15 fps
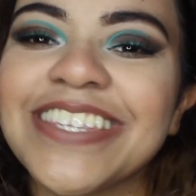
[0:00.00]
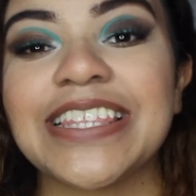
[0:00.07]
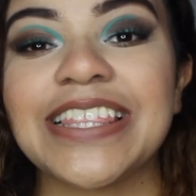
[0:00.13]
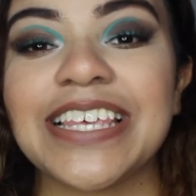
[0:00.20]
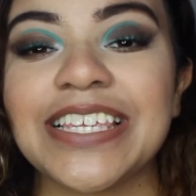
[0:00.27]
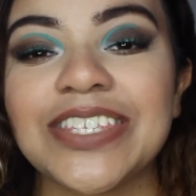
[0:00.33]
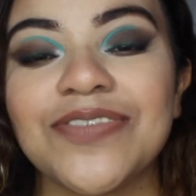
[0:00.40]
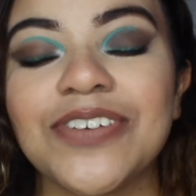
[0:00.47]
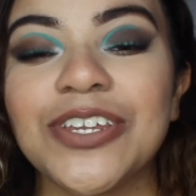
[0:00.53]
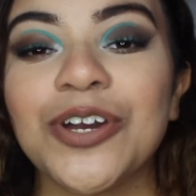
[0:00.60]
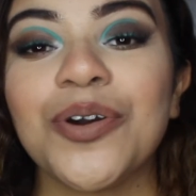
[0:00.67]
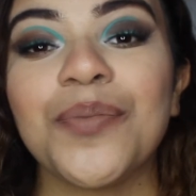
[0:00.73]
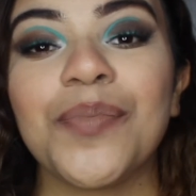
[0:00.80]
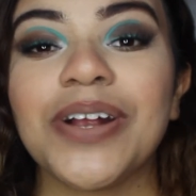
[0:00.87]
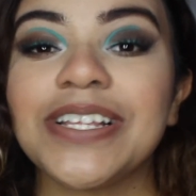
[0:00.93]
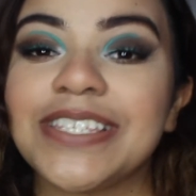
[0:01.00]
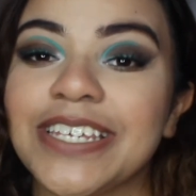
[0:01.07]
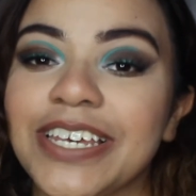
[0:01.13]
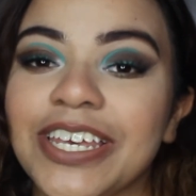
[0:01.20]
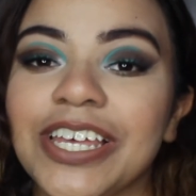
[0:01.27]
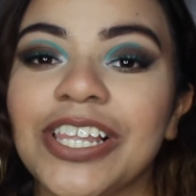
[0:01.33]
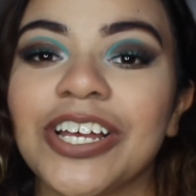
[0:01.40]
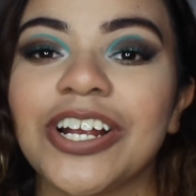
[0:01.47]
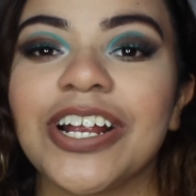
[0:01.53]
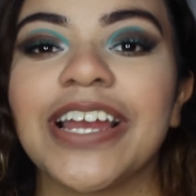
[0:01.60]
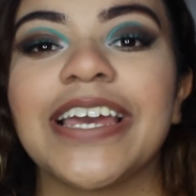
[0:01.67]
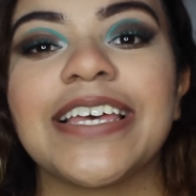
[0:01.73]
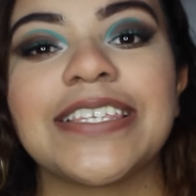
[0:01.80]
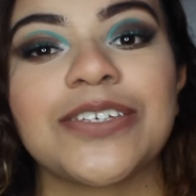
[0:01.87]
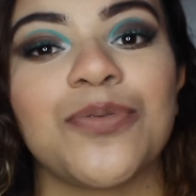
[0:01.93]
This video in particular
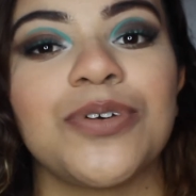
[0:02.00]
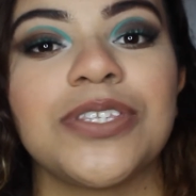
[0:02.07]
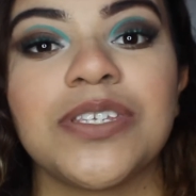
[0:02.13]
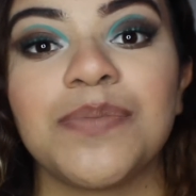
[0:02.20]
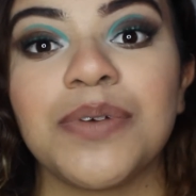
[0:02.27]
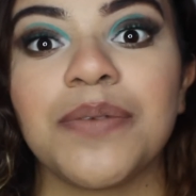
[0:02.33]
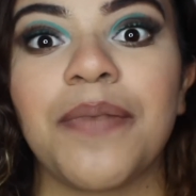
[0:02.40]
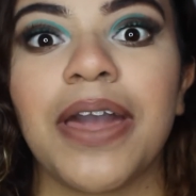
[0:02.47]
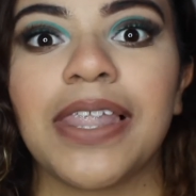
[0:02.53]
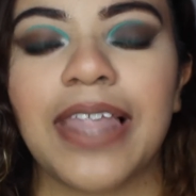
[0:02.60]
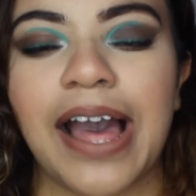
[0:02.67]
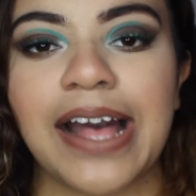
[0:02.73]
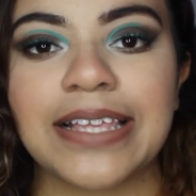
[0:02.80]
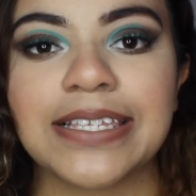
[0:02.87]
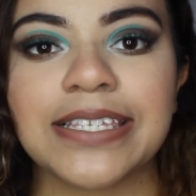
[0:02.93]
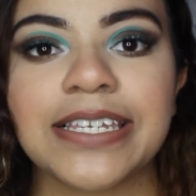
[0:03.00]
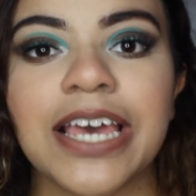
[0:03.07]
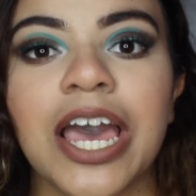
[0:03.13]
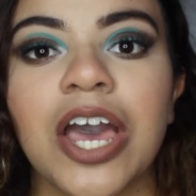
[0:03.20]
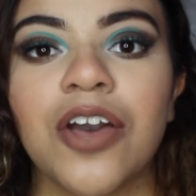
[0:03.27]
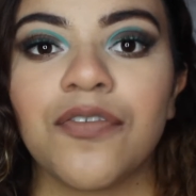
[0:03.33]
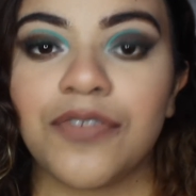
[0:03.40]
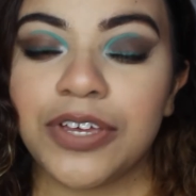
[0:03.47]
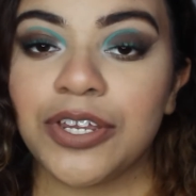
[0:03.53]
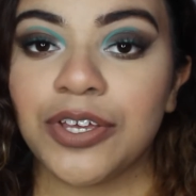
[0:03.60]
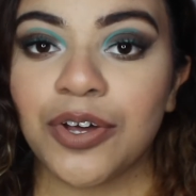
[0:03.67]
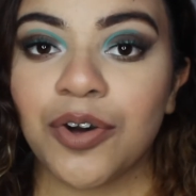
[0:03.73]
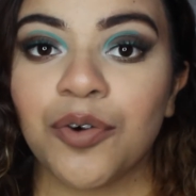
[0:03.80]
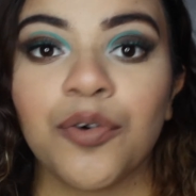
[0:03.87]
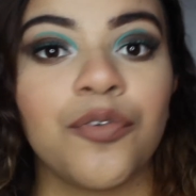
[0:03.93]
is going to be my last
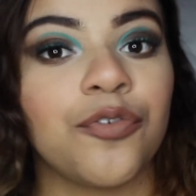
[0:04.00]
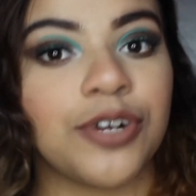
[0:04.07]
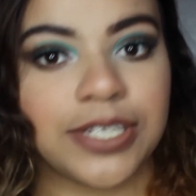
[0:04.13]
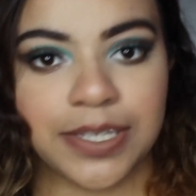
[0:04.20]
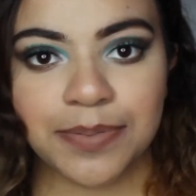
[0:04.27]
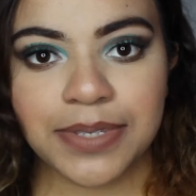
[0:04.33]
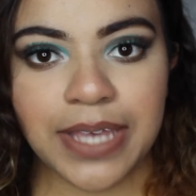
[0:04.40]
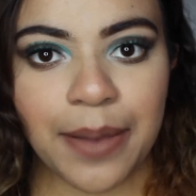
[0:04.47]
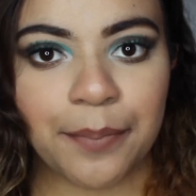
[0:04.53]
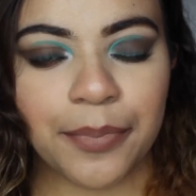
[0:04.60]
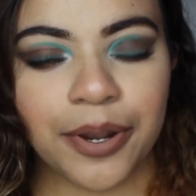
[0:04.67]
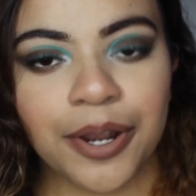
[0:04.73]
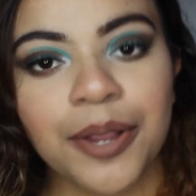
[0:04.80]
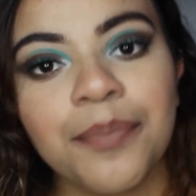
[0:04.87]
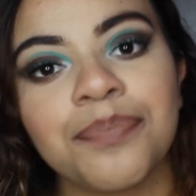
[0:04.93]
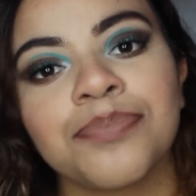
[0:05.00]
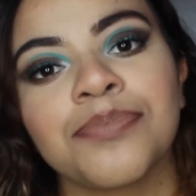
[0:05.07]
video for September.